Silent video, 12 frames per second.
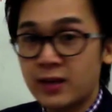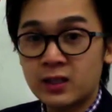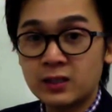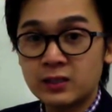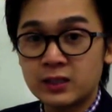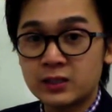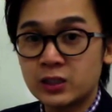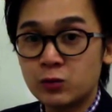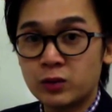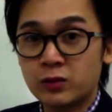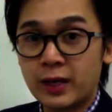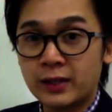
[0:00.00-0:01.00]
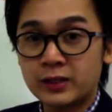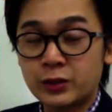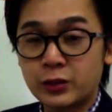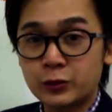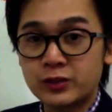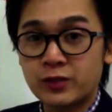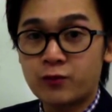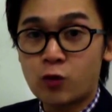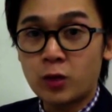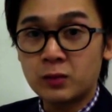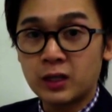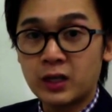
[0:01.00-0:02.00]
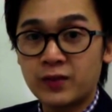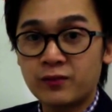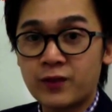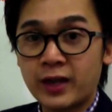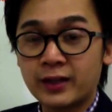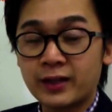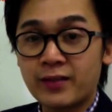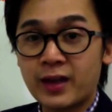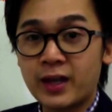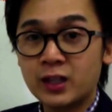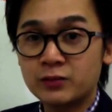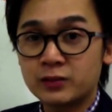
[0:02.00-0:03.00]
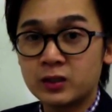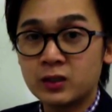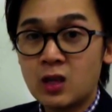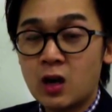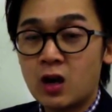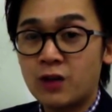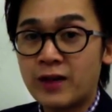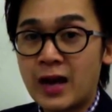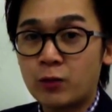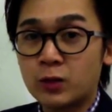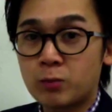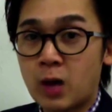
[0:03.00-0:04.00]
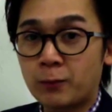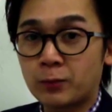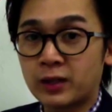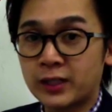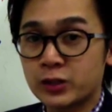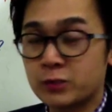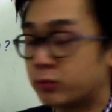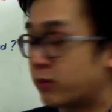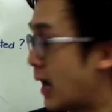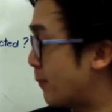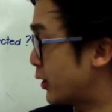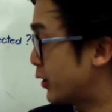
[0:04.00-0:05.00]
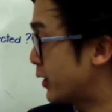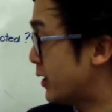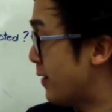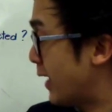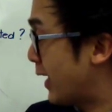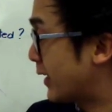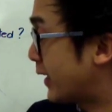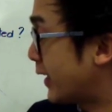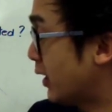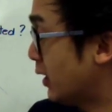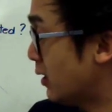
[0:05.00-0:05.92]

the condition, we're ready to use the formula in finding the interval of our population parameter. And here,